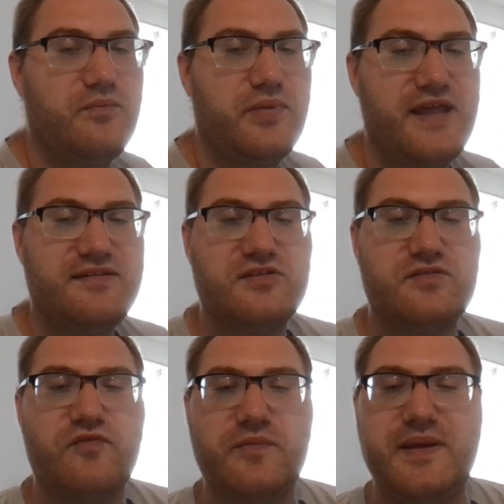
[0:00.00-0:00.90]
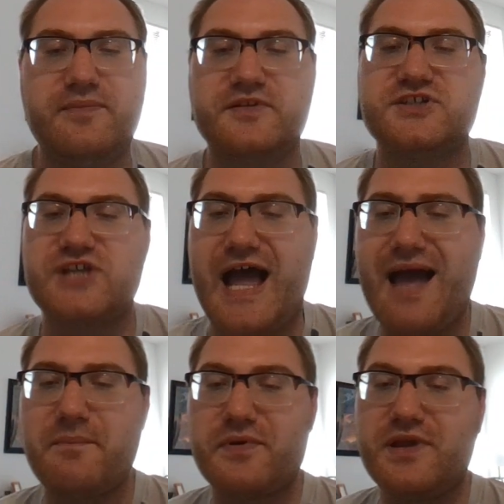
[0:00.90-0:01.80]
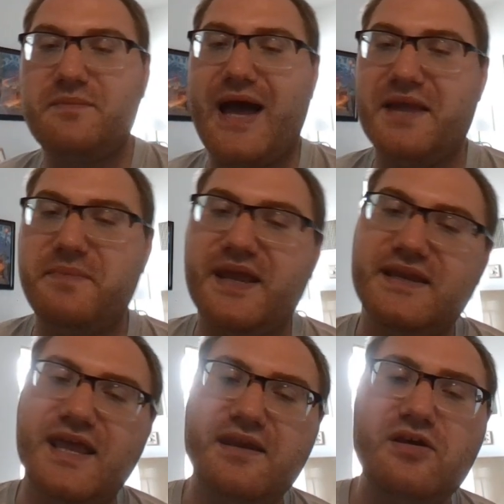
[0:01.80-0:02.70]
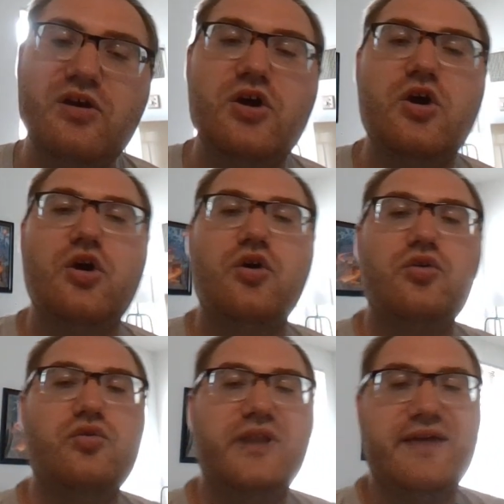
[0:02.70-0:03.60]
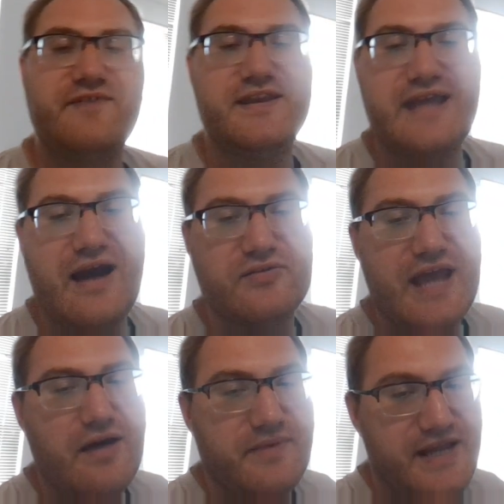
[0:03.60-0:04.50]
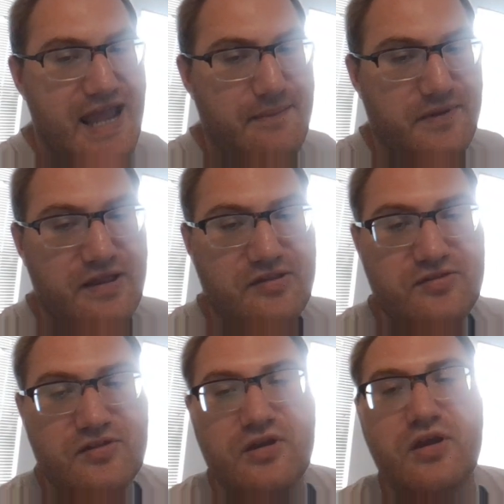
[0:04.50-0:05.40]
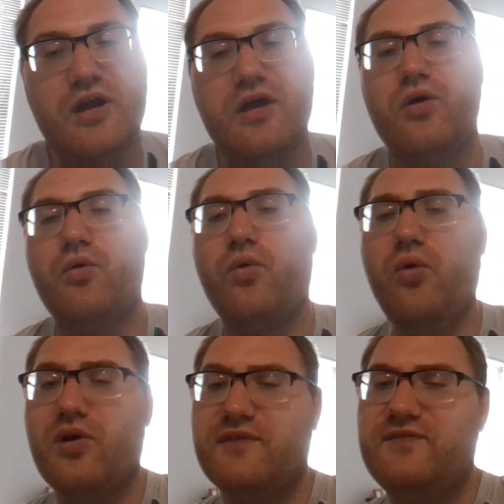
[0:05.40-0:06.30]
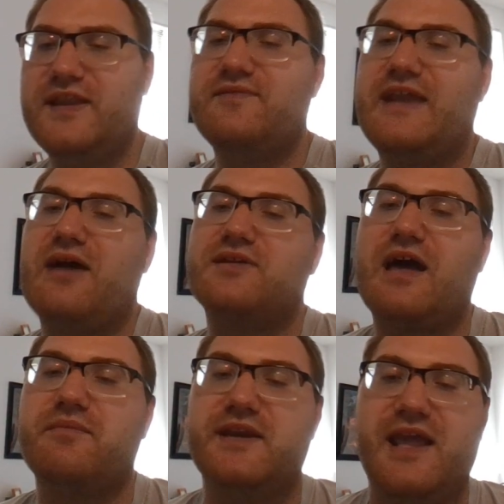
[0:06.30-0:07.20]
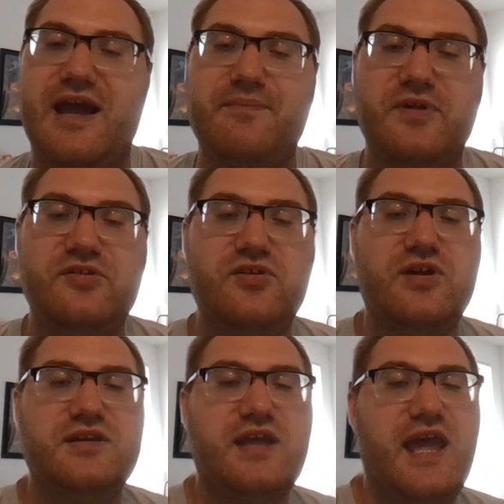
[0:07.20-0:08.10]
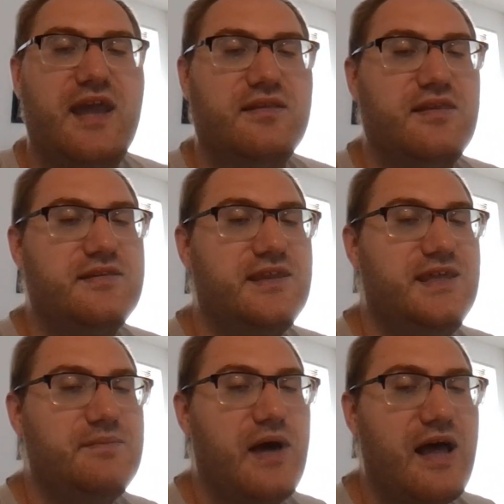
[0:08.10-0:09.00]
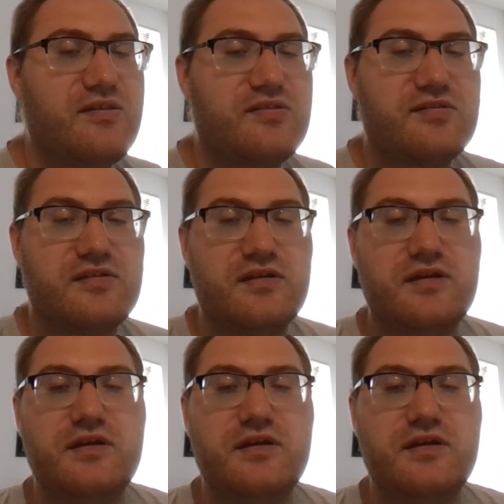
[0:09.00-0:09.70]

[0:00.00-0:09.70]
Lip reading: places for people to shop, in my opinion, who live in downtown Minneapolis. Or if you live in downtown Minneapolis, you can take the D bus